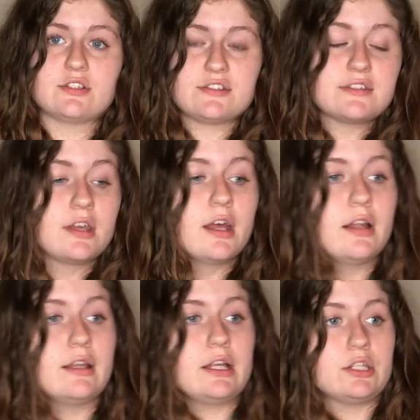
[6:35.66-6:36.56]
just
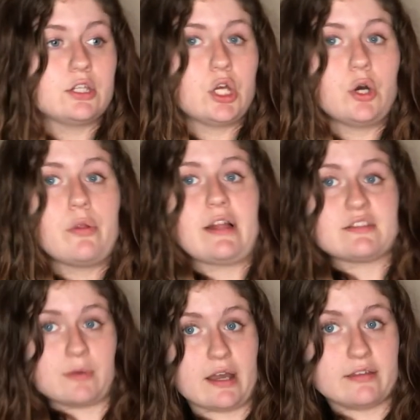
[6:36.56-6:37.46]
letting you know
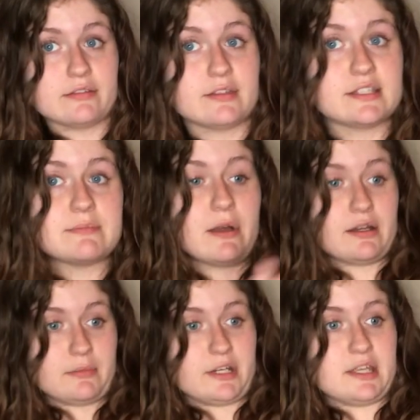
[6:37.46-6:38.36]
that's why this
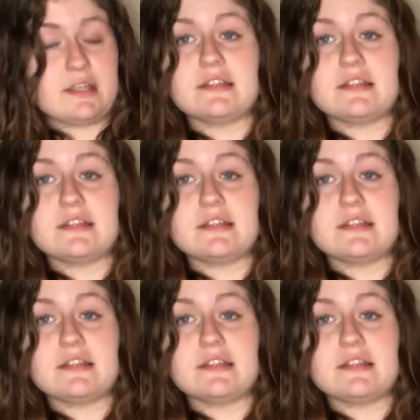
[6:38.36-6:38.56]
amount of money